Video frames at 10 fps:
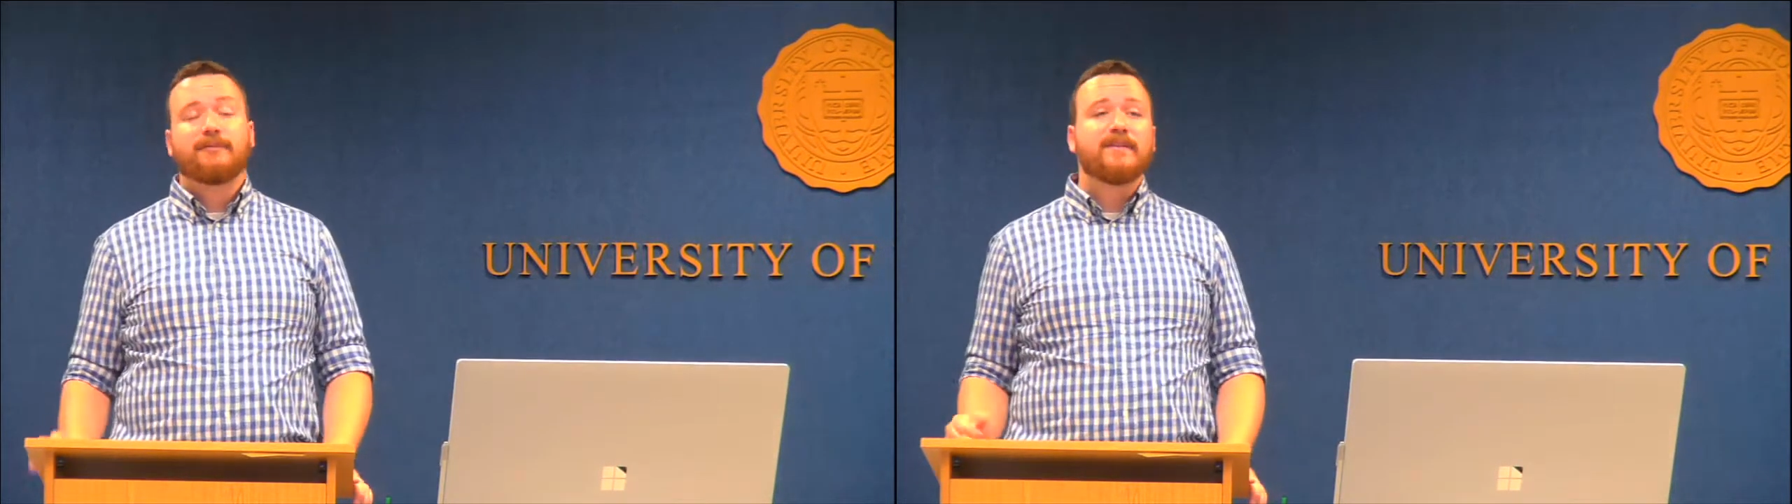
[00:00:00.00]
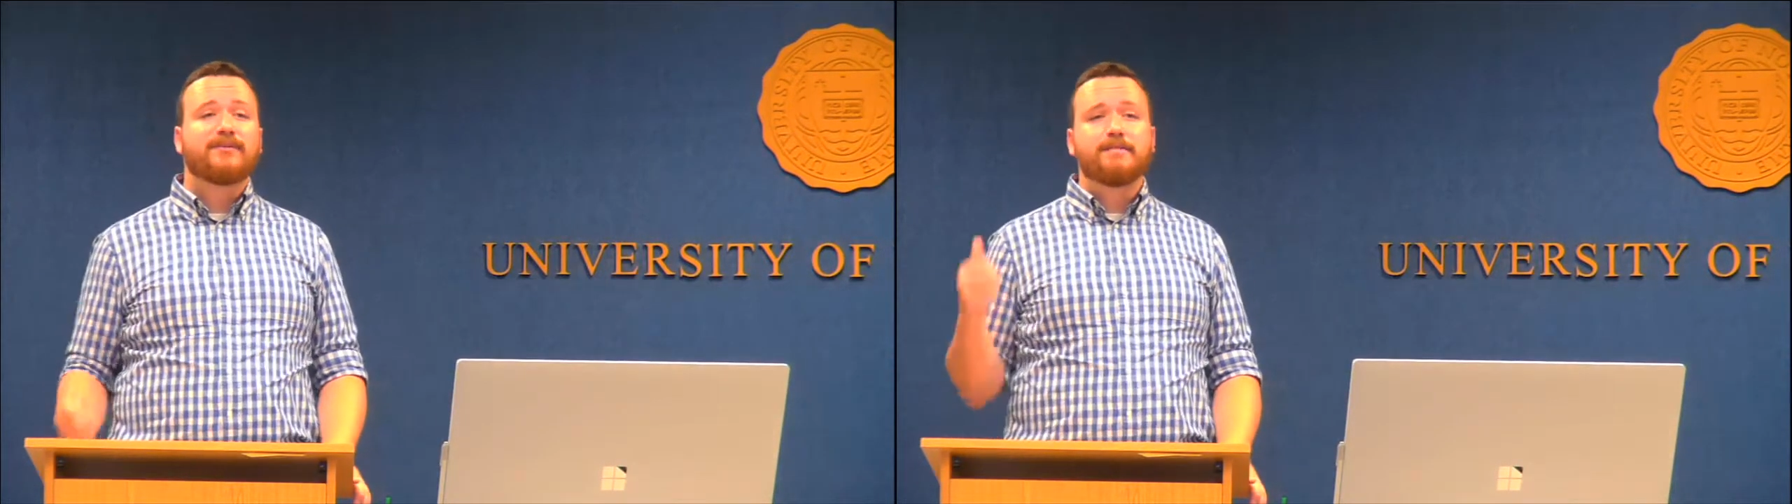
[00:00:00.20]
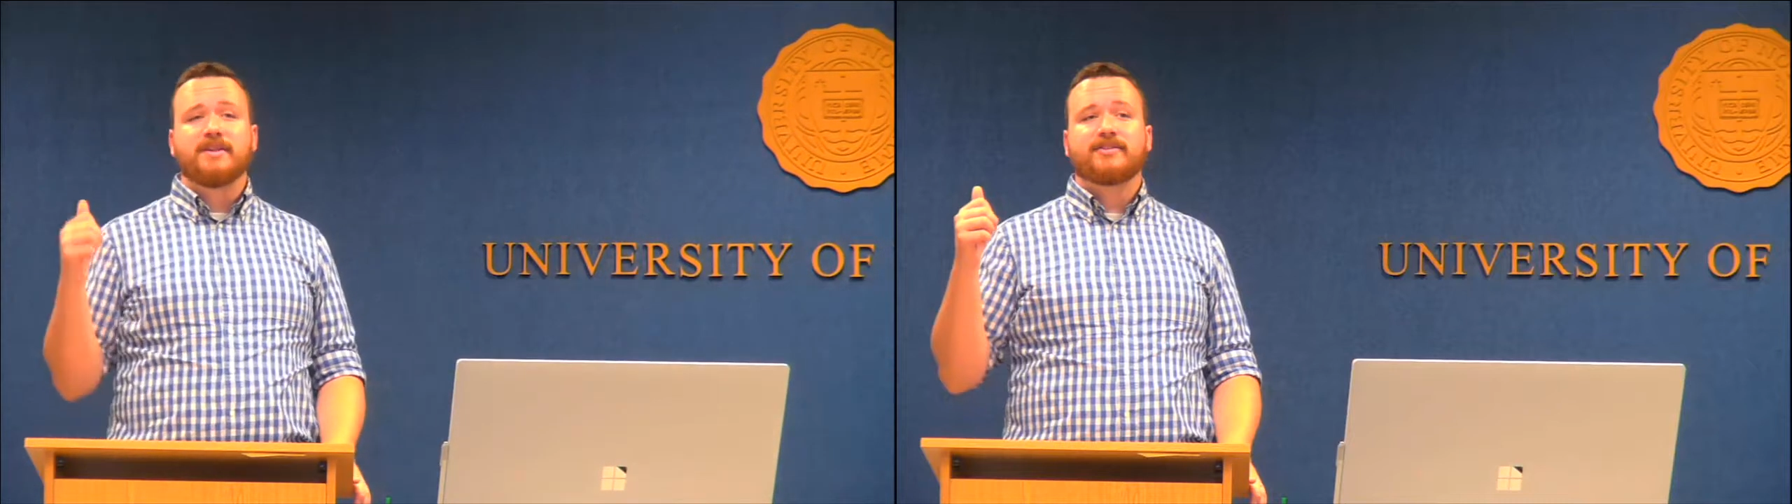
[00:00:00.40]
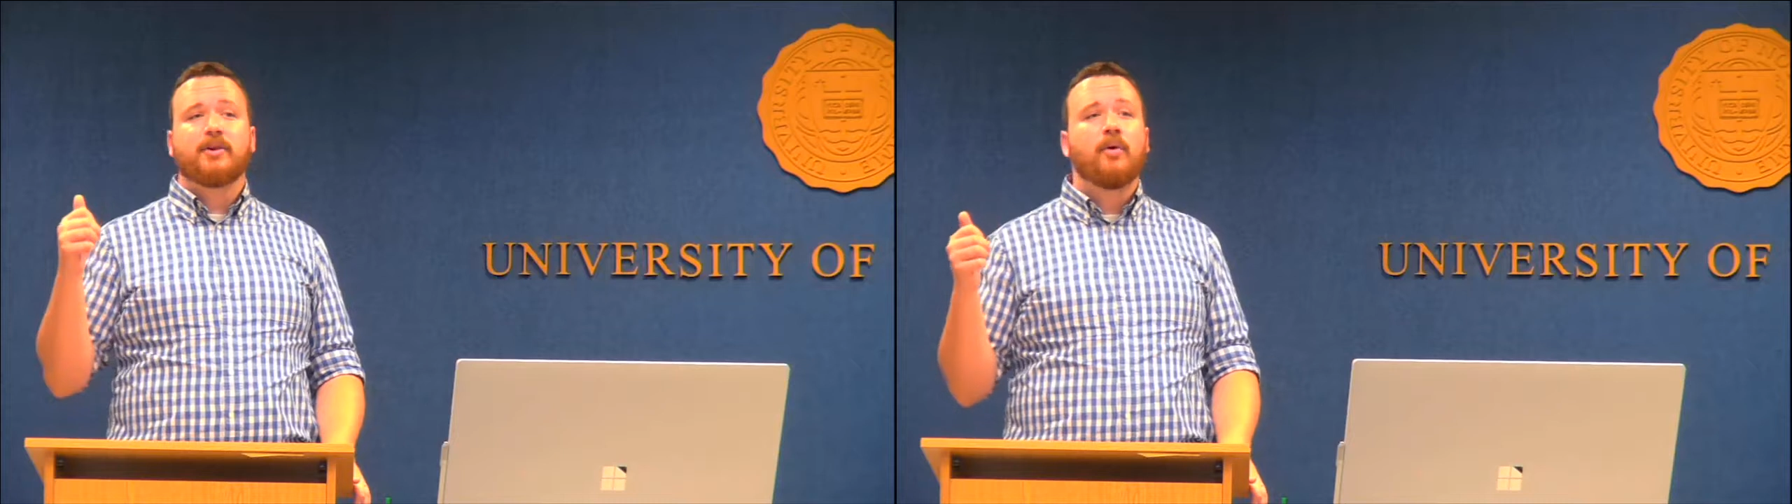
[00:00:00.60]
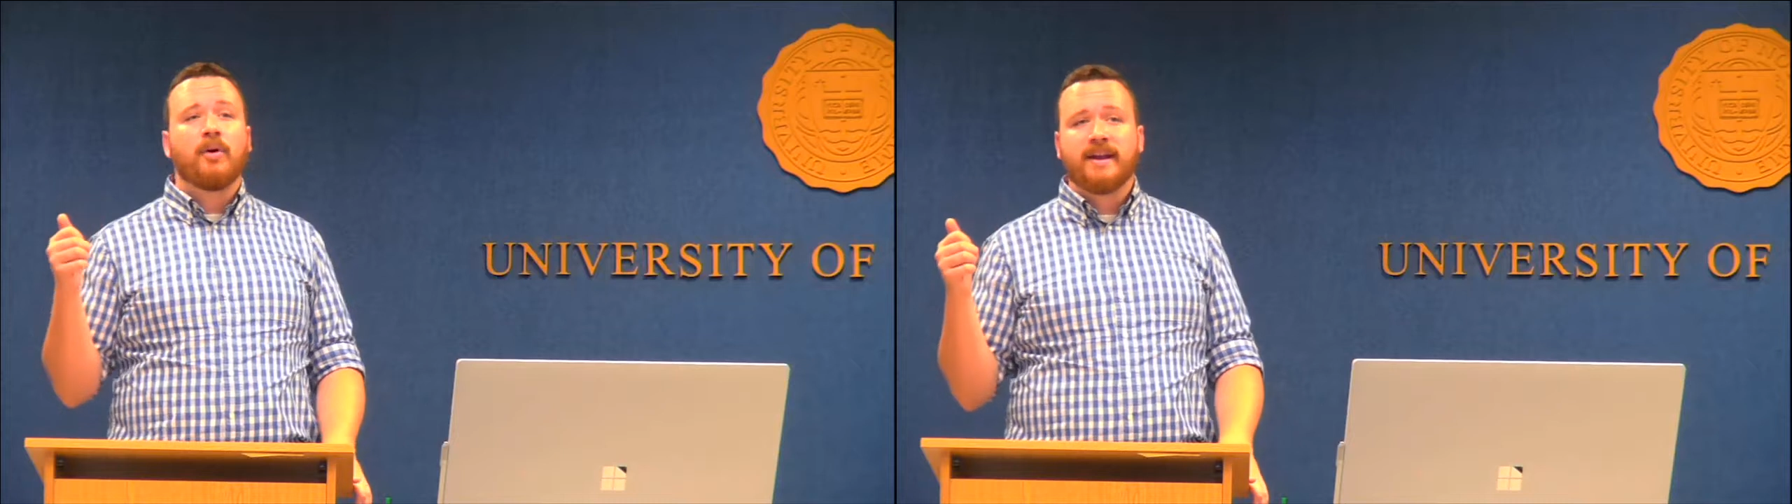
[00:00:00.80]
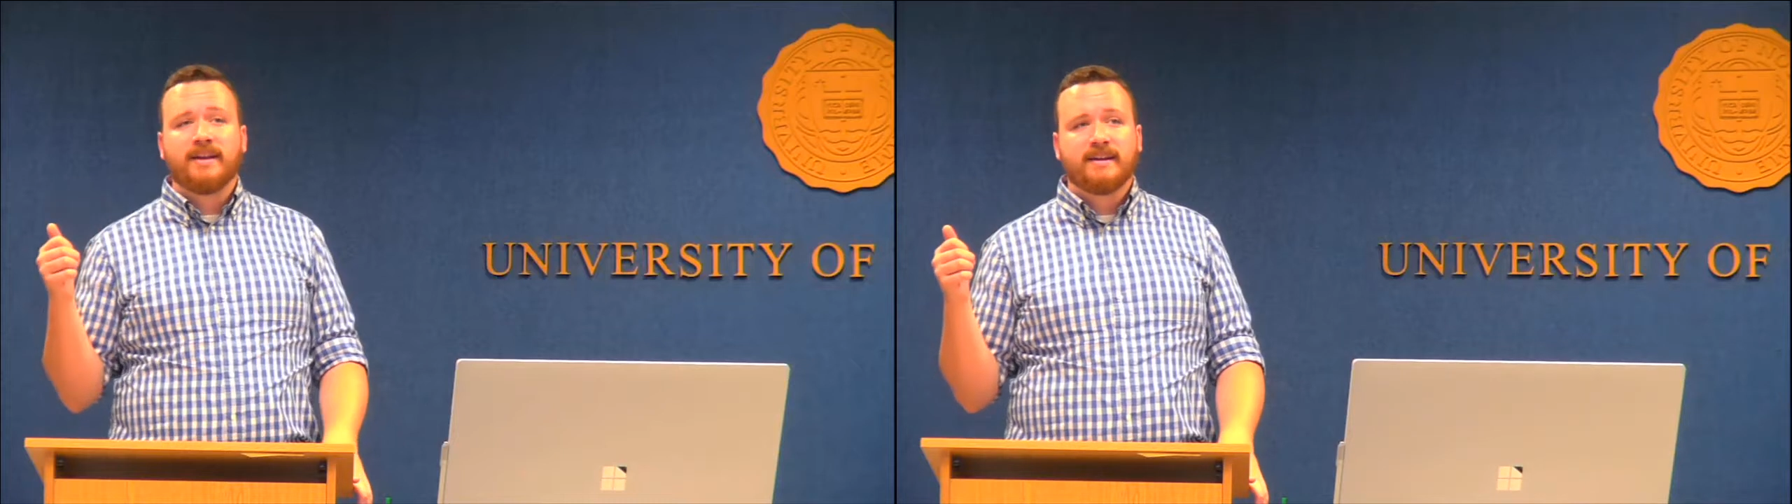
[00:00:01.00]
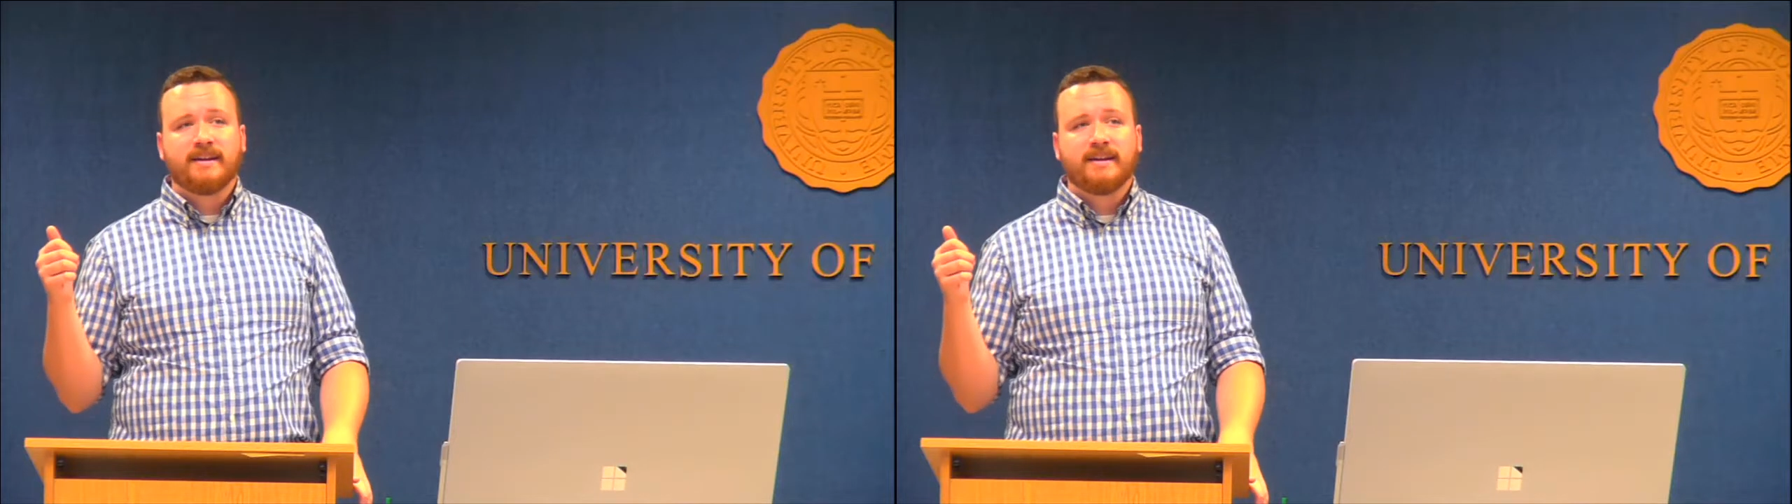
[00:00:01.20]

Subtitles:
I flip this coin,